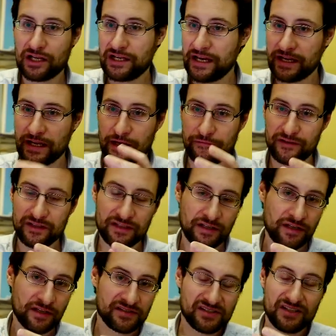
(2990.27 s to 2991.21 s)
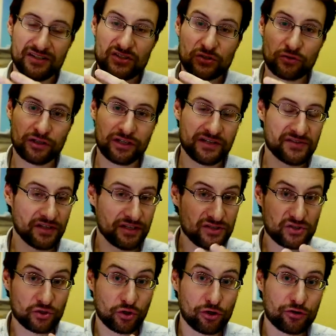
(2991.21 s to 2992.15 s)
like having the installer, the
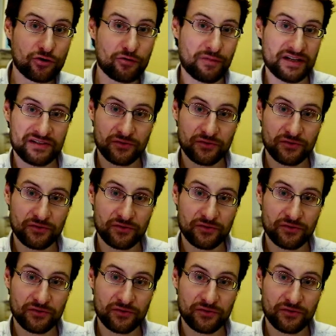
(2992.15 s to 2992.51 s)
install command,